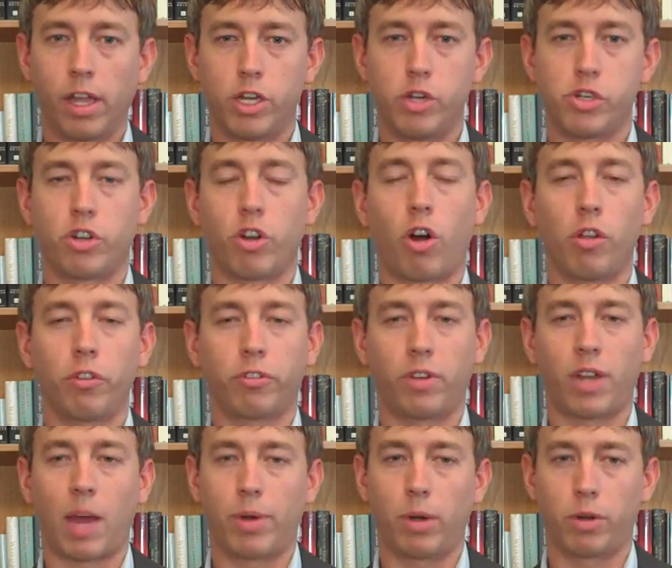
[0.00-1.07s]
you should also
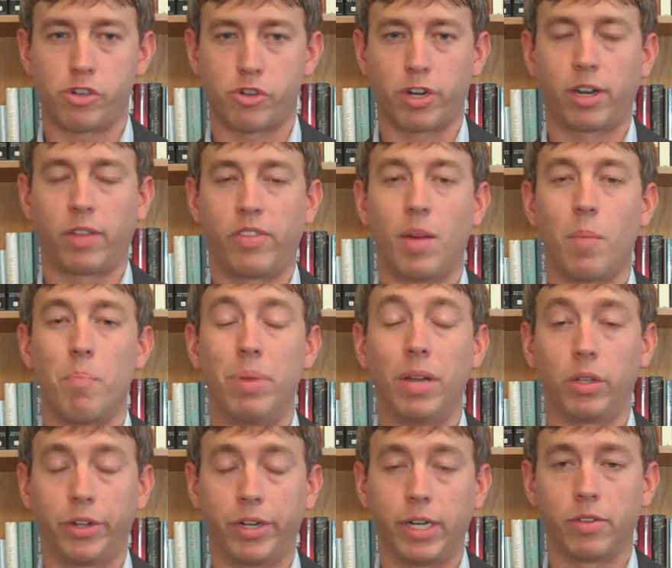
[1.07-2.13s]
not be restricted the
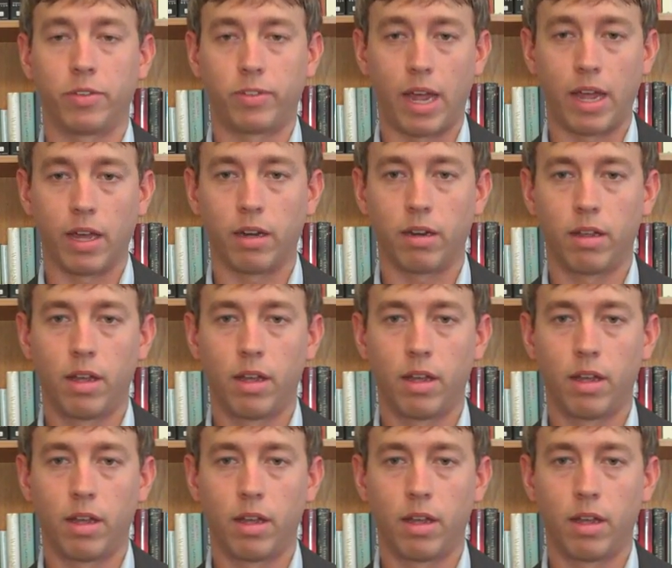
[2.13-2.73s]
ability to say it.